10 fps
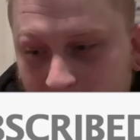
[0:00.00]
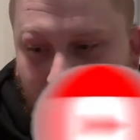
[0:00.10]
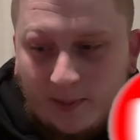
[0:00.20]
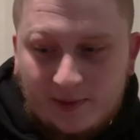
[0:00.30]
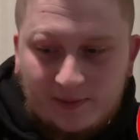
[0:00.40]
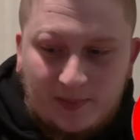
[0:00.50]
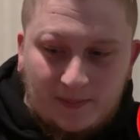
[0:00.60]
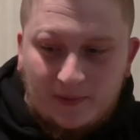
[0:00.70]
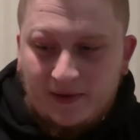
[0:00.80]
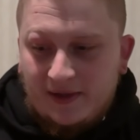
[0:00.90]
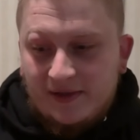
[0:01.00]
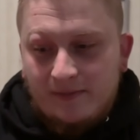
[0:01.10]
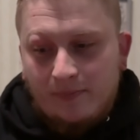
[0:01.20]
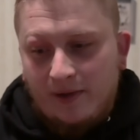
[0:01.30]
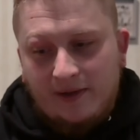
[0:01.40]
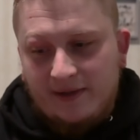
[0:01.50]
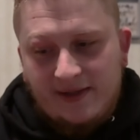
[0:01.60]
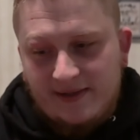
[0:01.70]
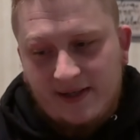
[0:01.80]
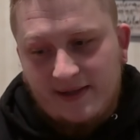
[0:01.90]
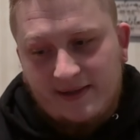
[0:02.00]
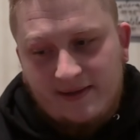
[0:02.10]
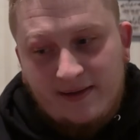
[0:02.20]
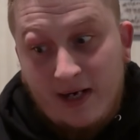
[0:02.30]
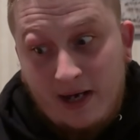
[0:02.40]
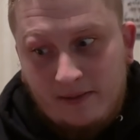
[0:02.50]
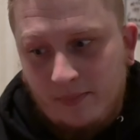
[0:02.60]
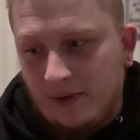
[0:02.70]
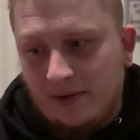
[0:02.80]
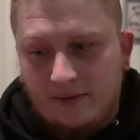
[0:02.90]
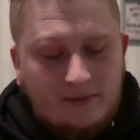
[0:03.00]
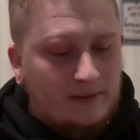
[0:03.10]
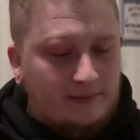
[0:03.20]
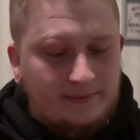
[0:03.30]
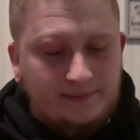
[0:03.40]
As much as people think it's a brick, he's not a brick at all.